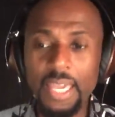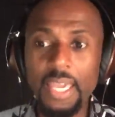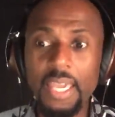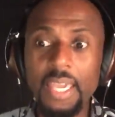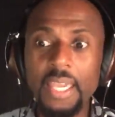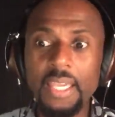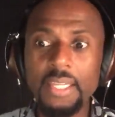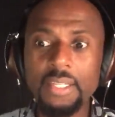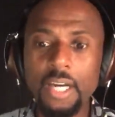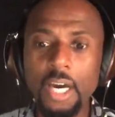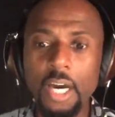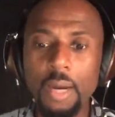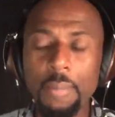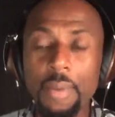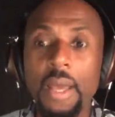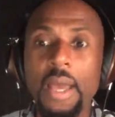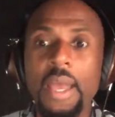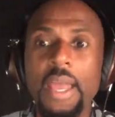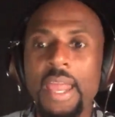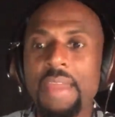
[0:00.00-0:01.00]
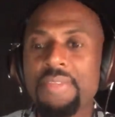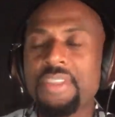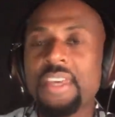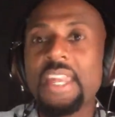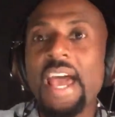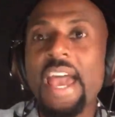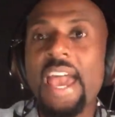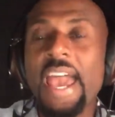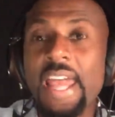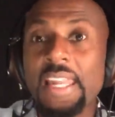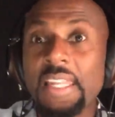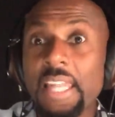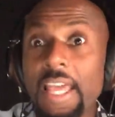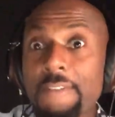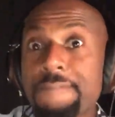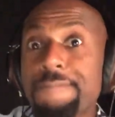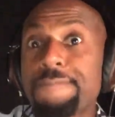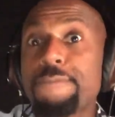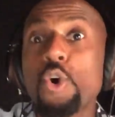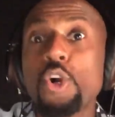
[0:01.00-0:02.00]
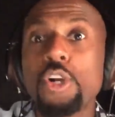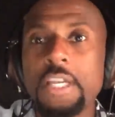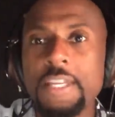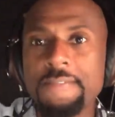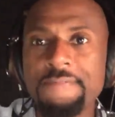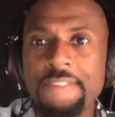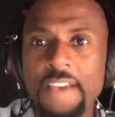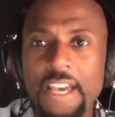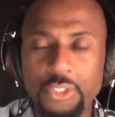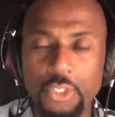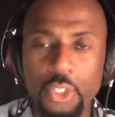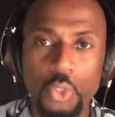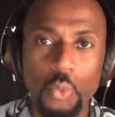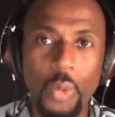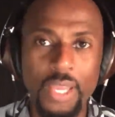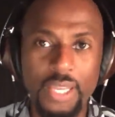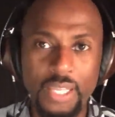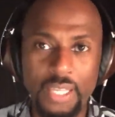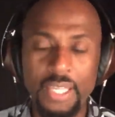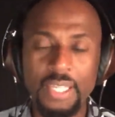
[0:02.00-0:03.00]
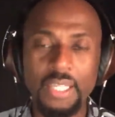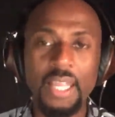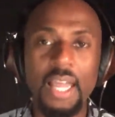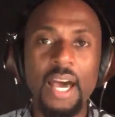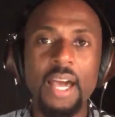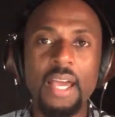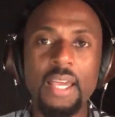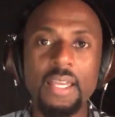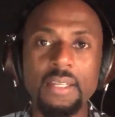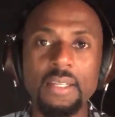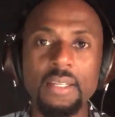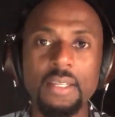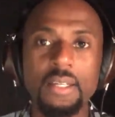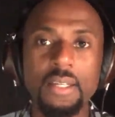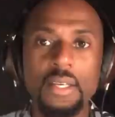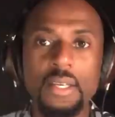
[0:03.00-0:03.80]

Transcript: And um, and then I had like four investors waiting in line.